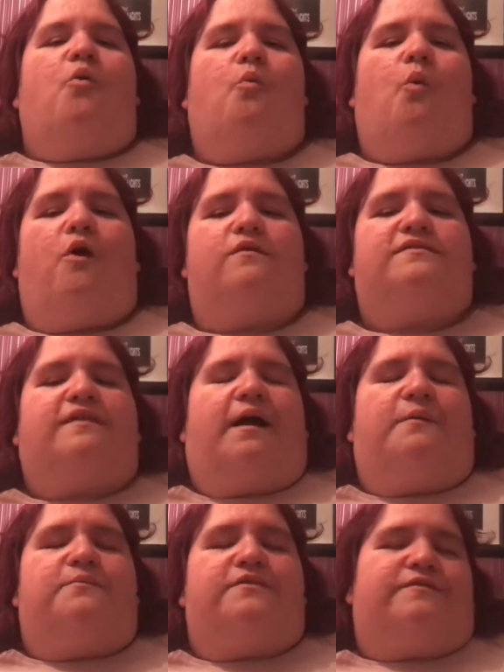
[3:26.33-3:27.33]

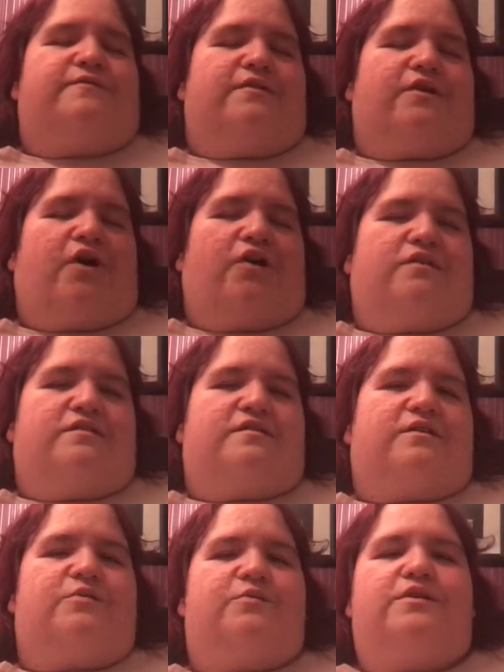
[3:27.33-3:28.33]
WhatsApps of the concert,